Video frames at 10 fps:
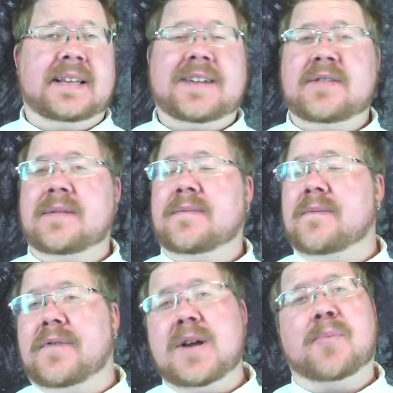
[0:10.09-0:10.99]
Everything from
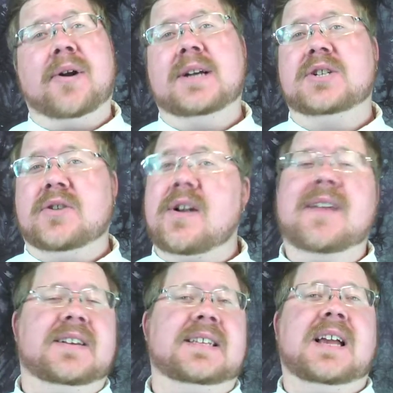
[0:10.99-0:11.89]
video production to
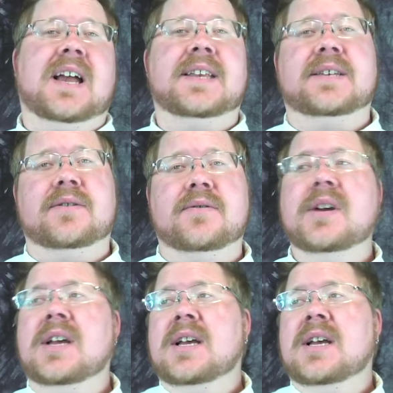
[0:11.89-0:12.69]
graphic design to